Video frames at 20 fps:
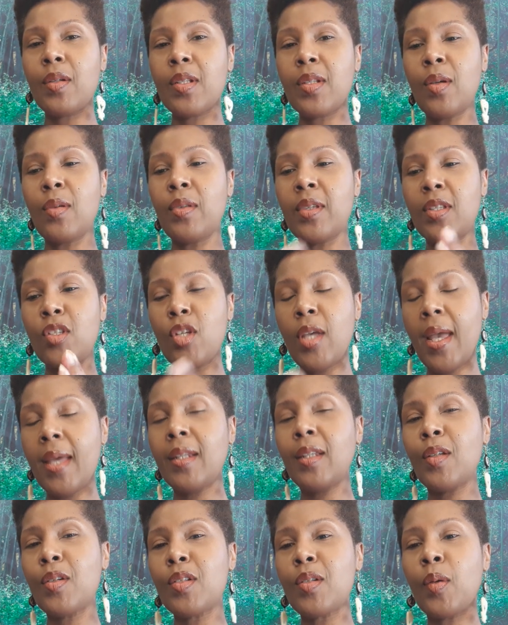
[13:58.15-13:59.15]
So the
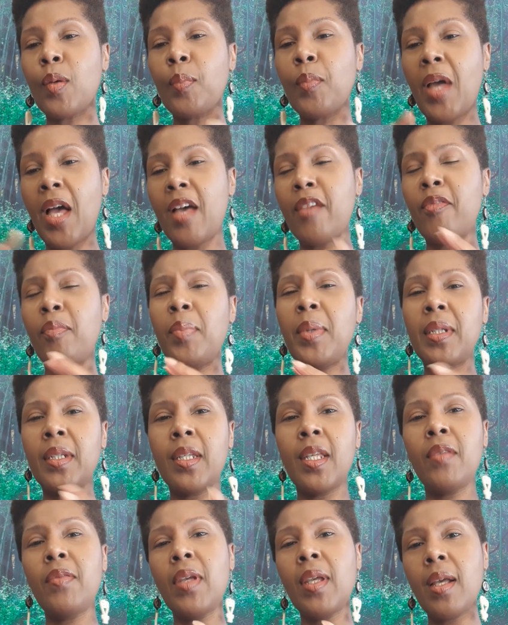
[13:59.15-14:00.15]
channelers are, have been
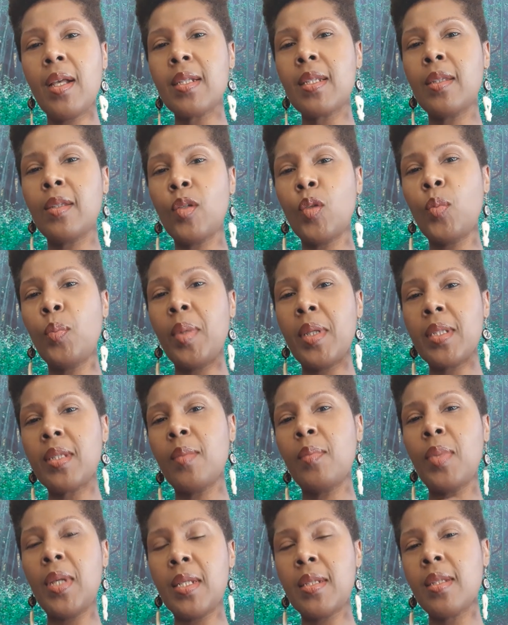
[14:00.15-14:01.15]
giving us little bits
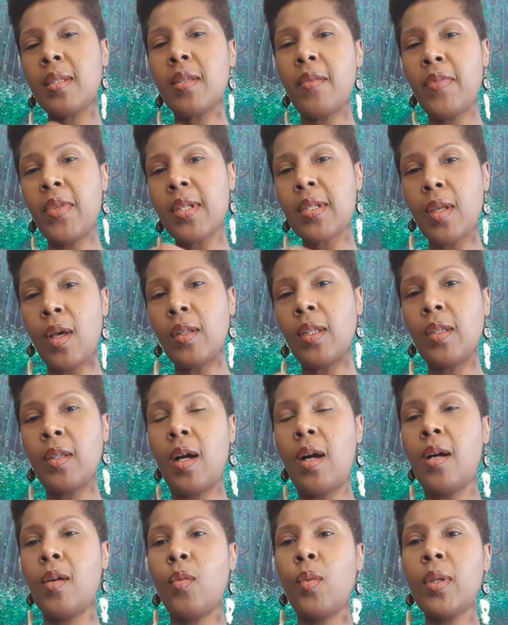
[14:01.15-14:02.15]
and pieces of this all along.